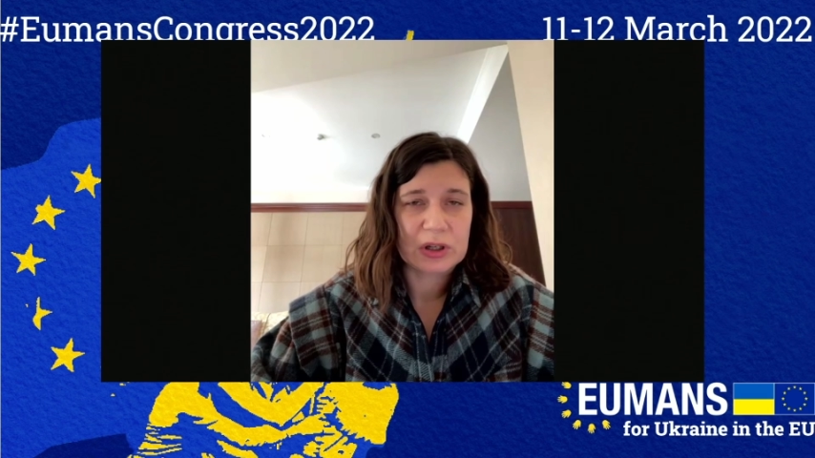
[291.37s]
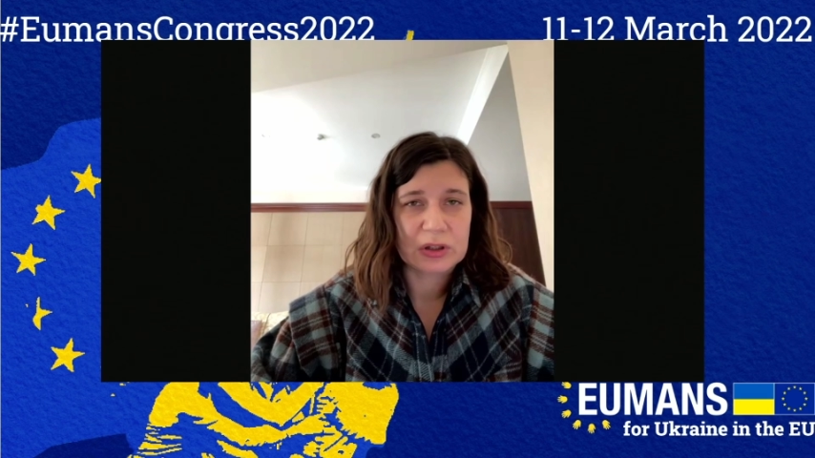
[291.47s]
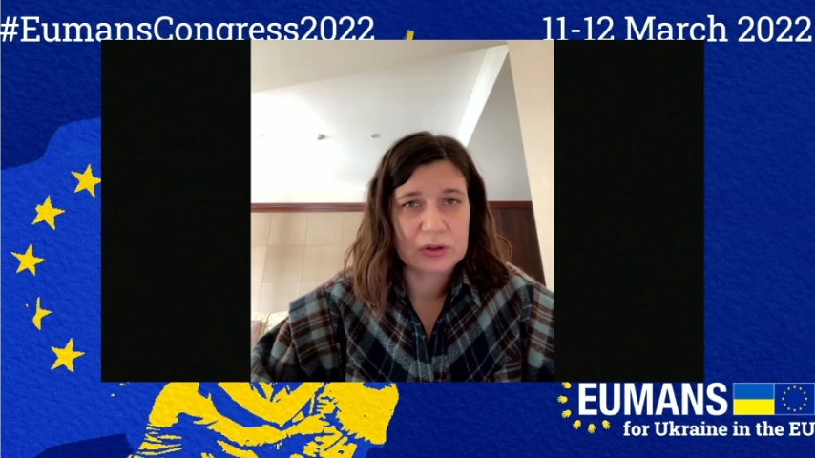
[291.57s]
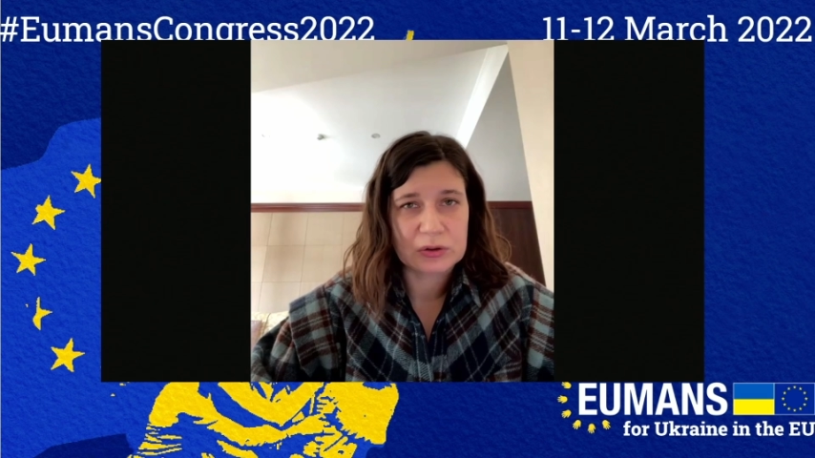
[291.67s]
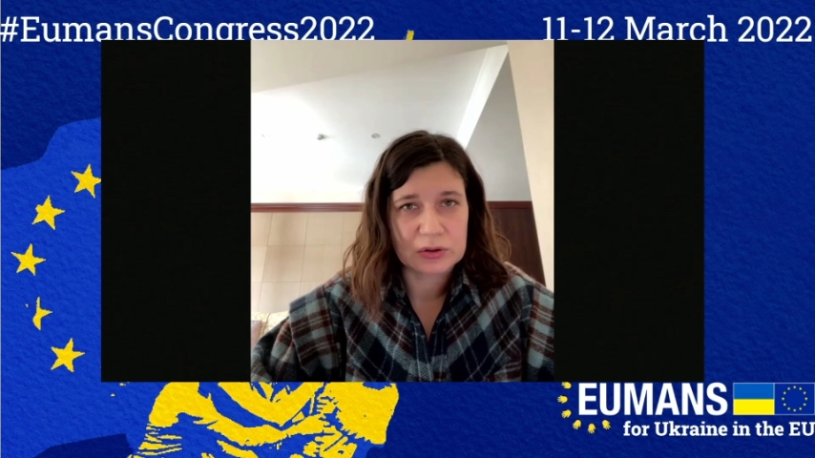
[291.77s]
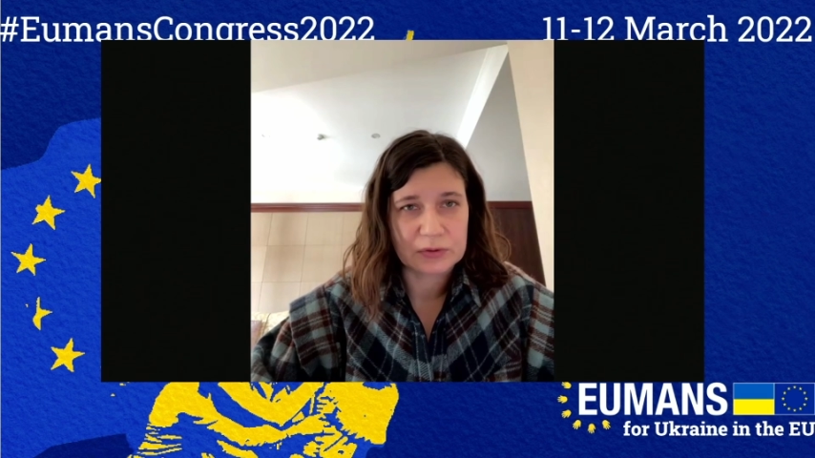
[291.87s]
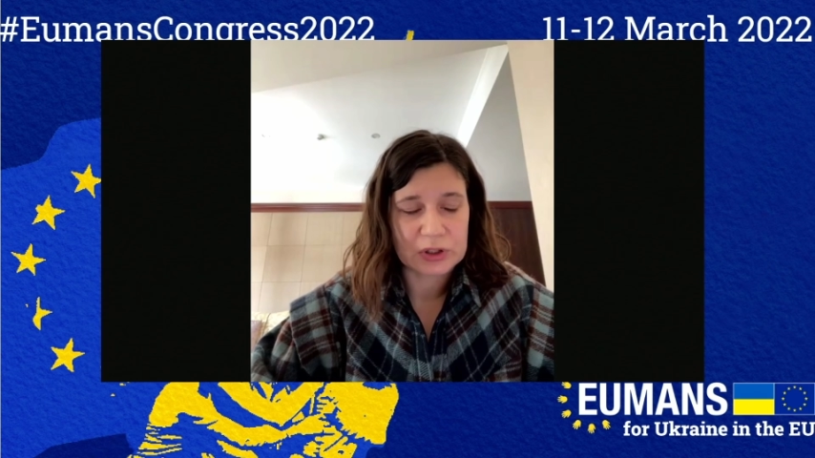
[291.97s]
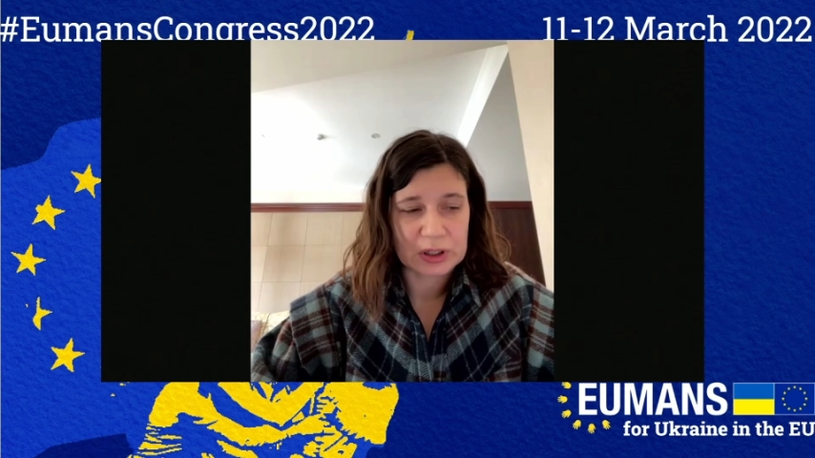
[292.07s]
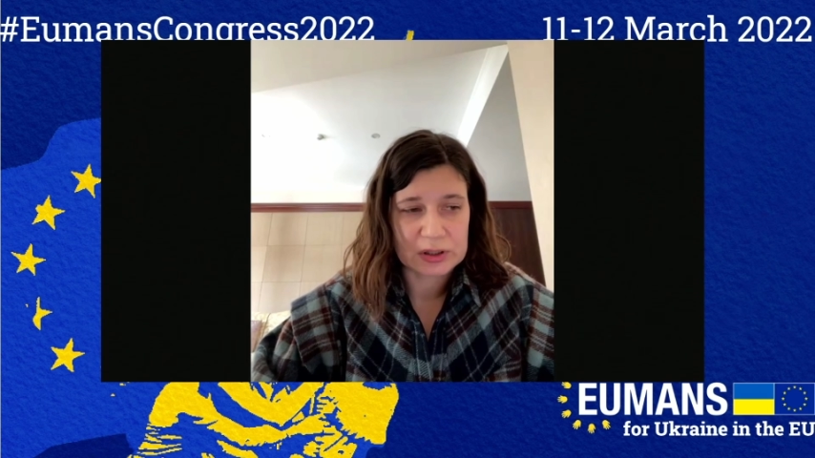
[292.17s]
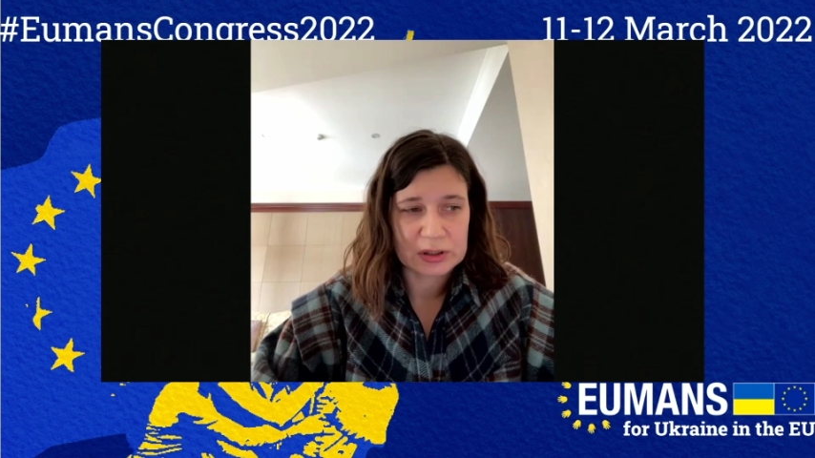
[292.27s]
and use of
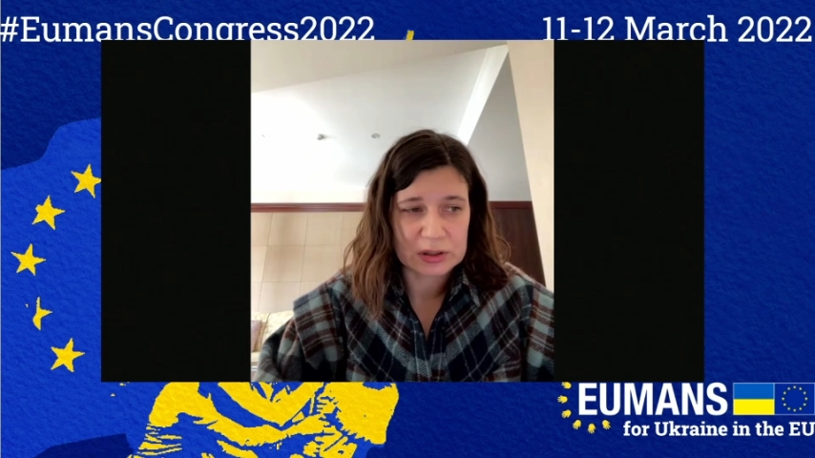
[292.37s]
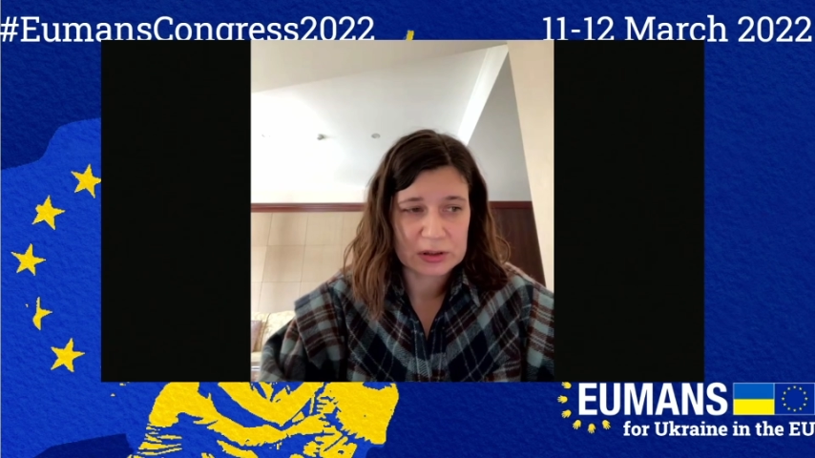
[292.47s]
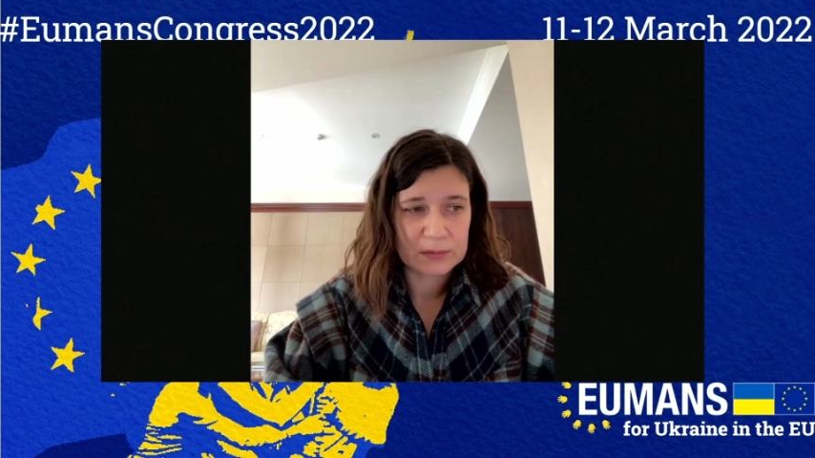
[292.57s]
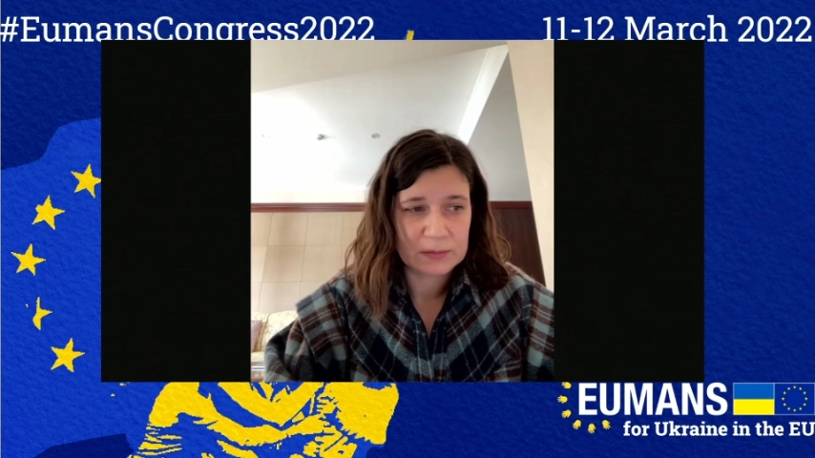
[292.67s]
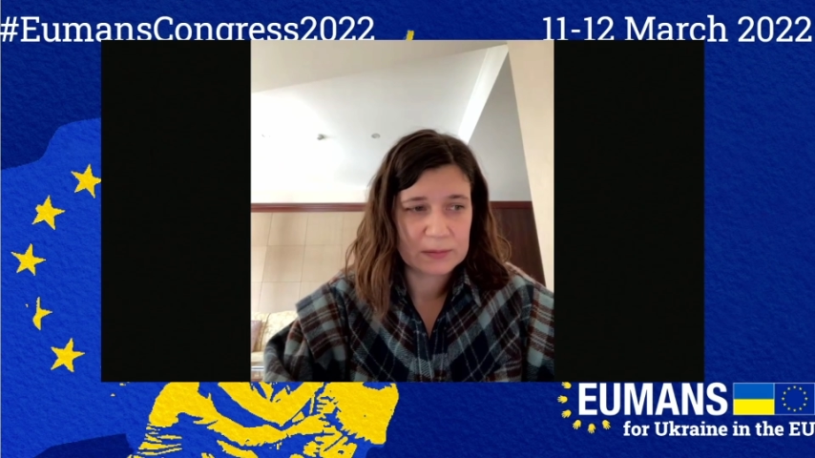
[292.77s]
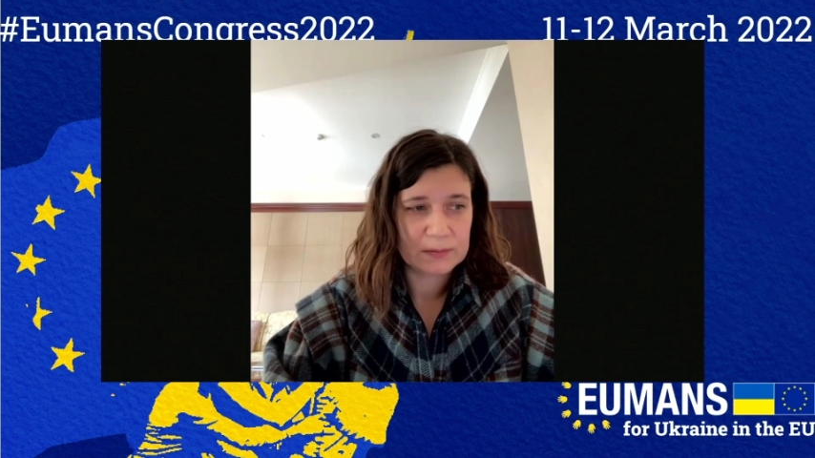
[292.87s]
justice.